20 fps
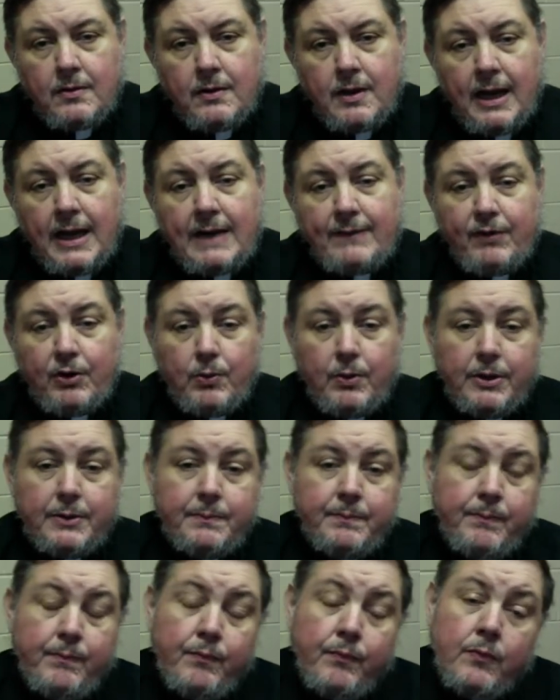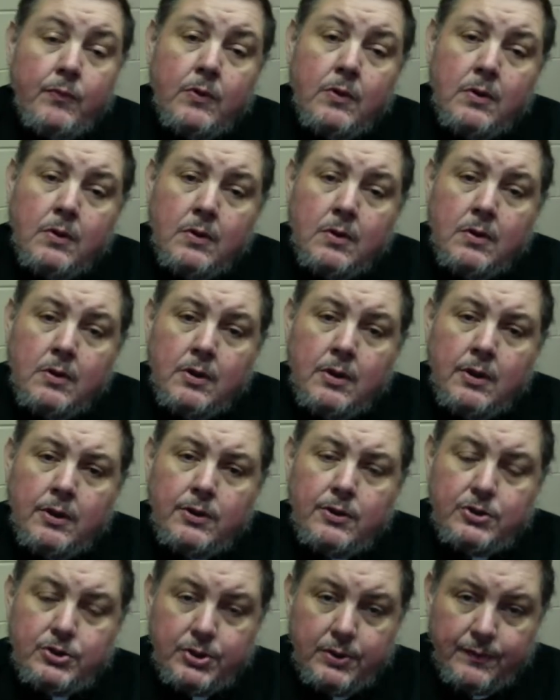Hi everyone.
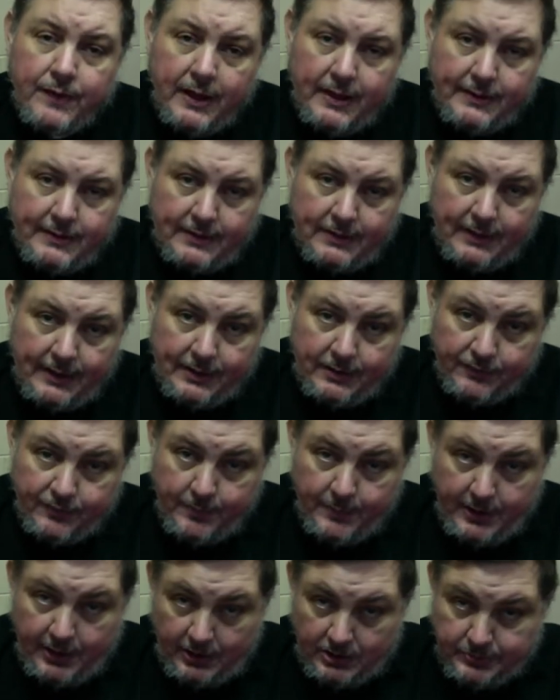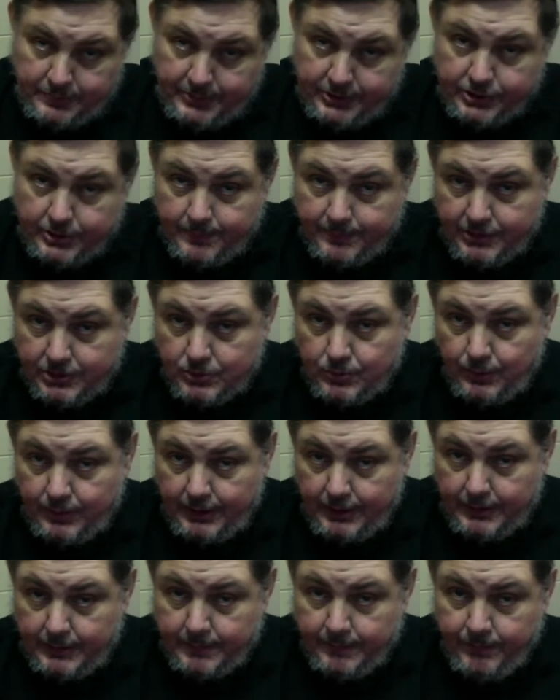You should have gotten a letter from the Archbishop this
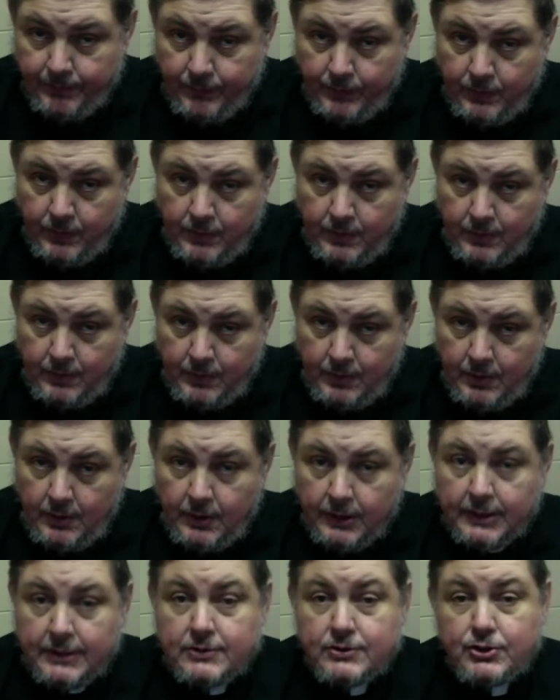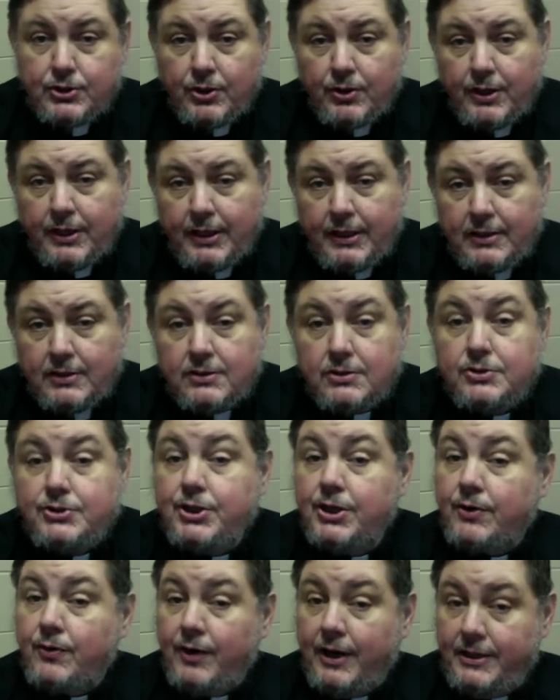week concerning
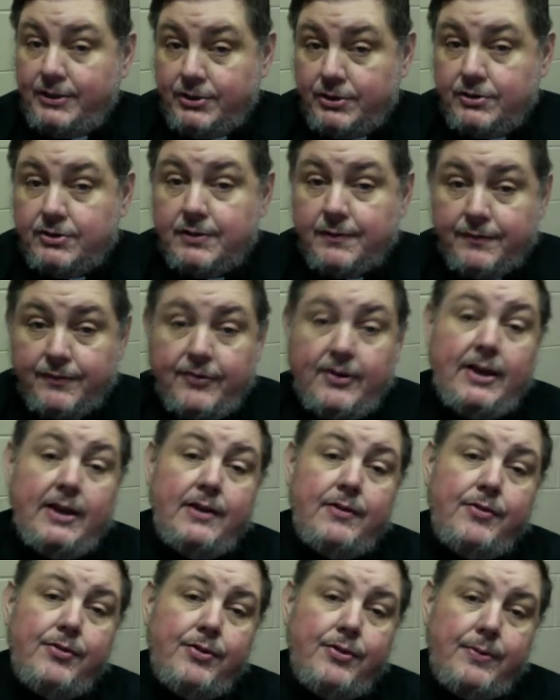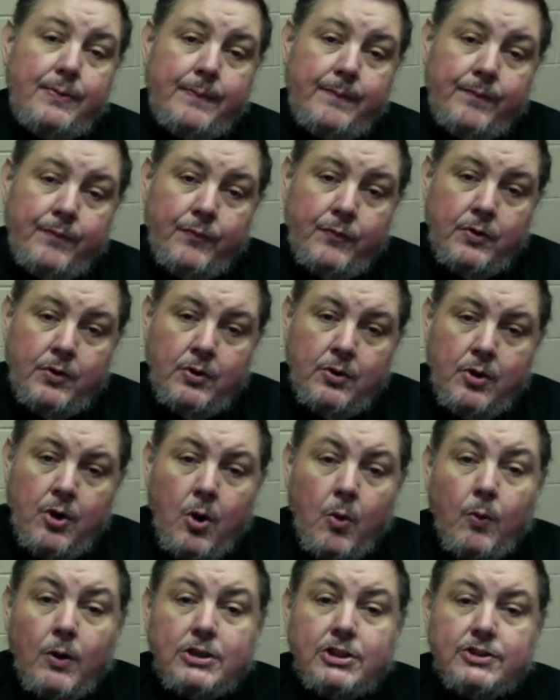Generations of Faith,
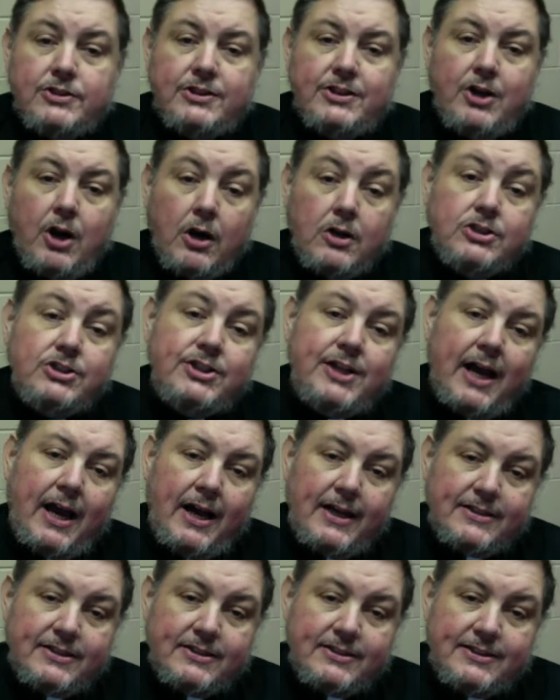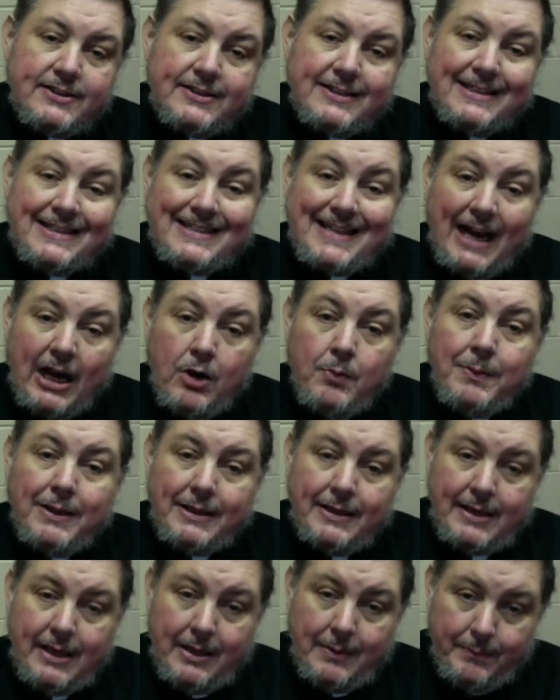which is an archdiocesan endowment
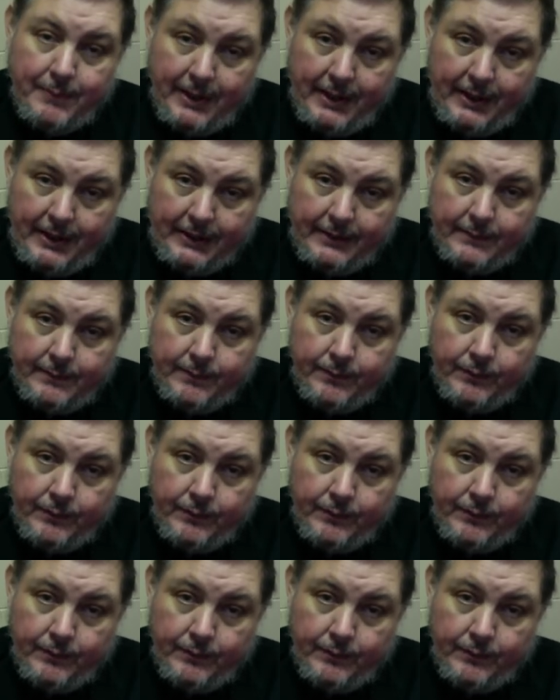campaign